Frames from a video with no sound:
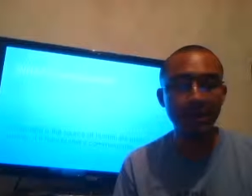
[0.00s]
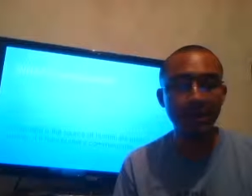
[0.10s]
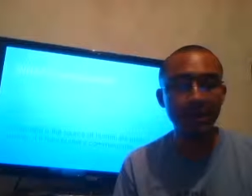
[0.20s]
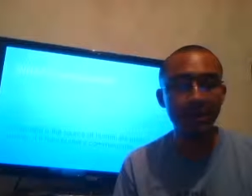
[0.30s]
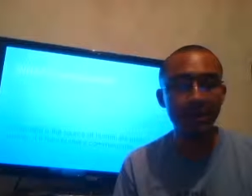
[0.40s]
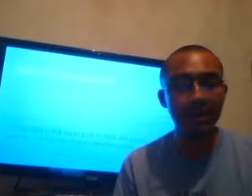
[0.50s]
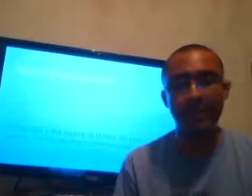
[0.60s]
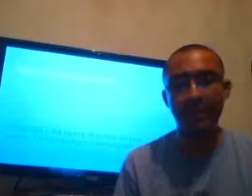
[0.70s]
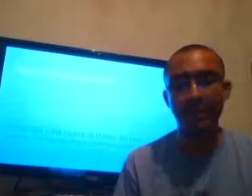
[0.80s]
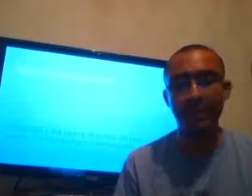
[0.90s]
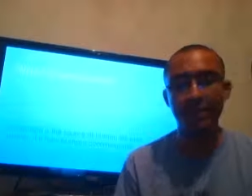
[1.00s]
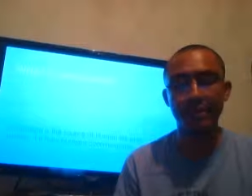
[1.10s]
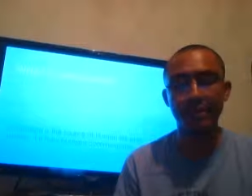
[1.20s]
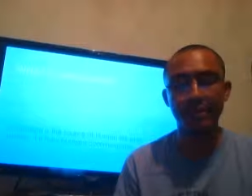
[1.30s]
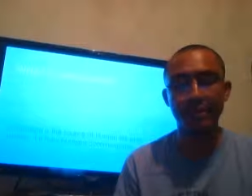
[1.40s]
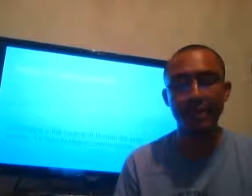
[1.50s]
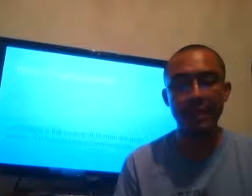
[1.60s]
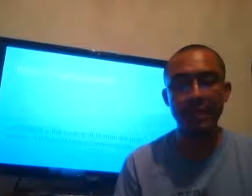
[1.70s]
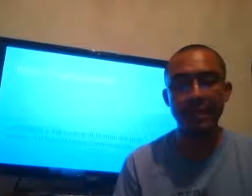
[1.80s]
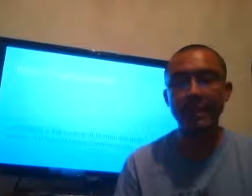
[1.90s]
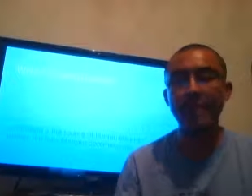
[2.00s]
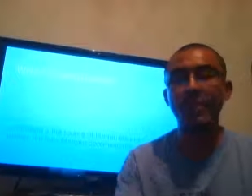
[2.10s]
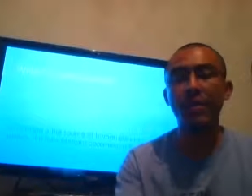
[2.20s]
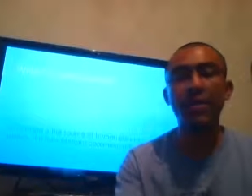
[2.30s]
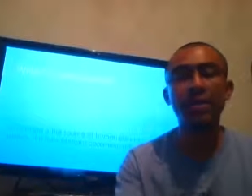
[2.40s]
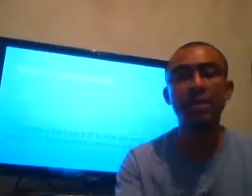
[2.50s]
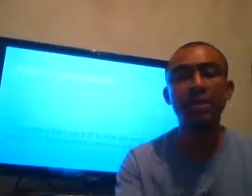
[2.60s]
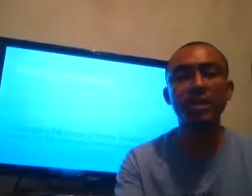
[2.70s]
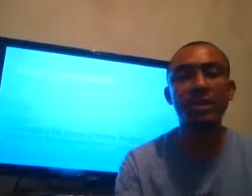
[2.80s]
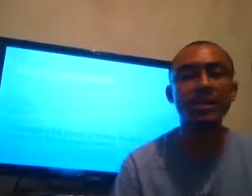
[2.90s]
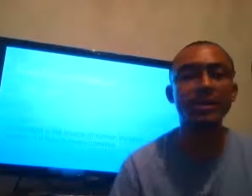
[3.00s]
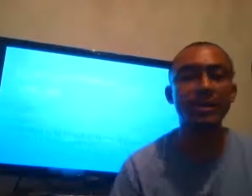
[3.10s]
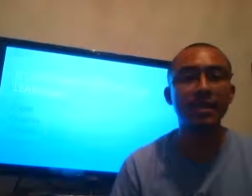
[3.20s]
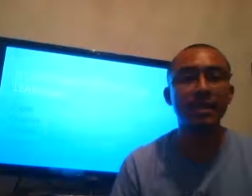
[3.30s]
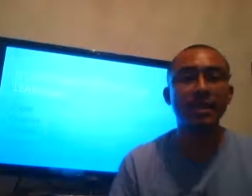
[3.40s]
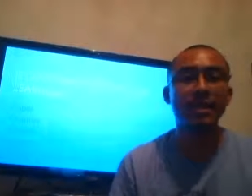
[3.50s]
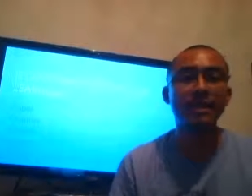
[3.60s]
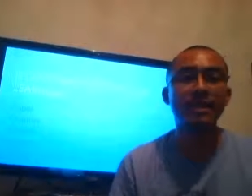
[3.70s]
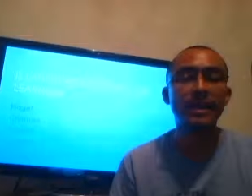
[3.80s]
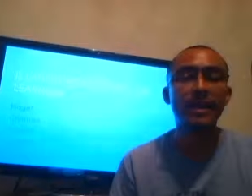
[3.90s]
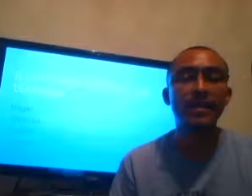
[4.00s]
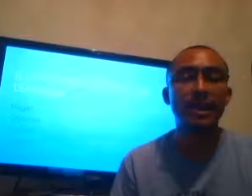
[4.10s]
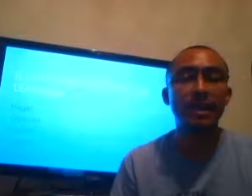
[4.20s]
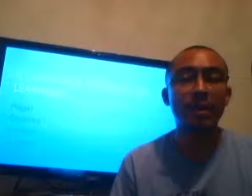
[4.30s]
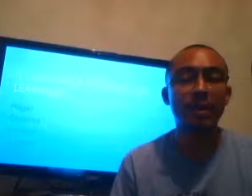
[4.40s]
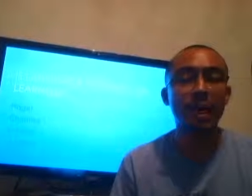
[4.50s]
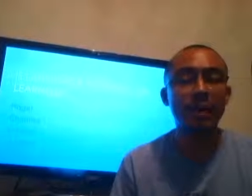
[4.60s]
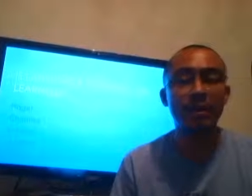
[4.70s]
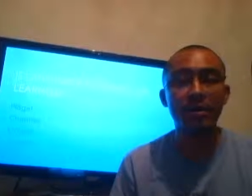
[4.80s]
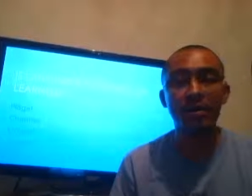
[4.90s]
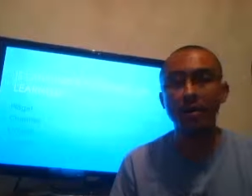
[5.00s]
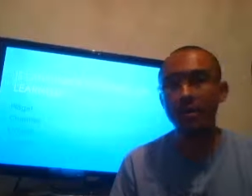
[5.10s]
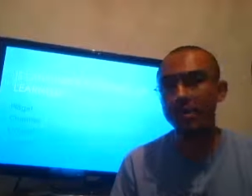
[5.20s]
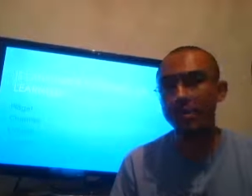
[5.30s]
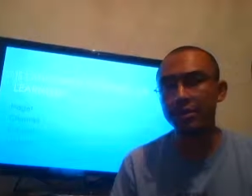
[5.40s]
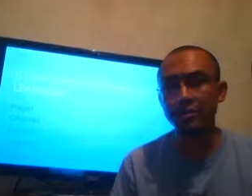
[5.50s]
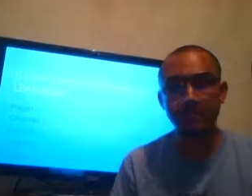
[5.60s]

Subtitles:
at least one language. Now the question is language acquired or learned?